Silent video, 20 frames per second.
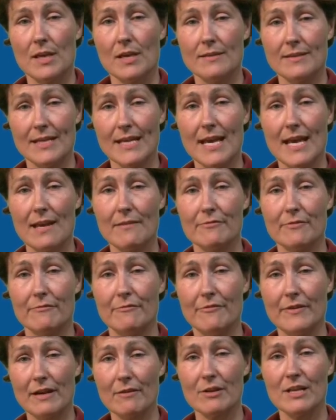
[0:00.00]
they have a
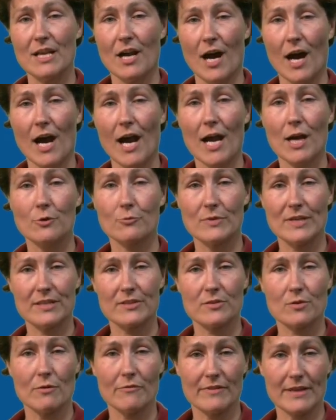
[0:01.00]
very high
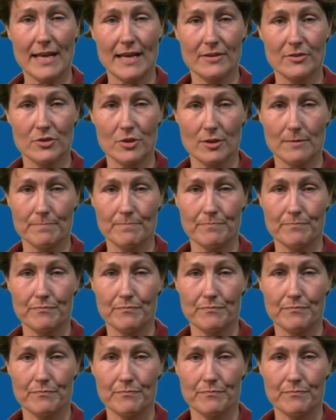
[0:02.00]
risk of cancer.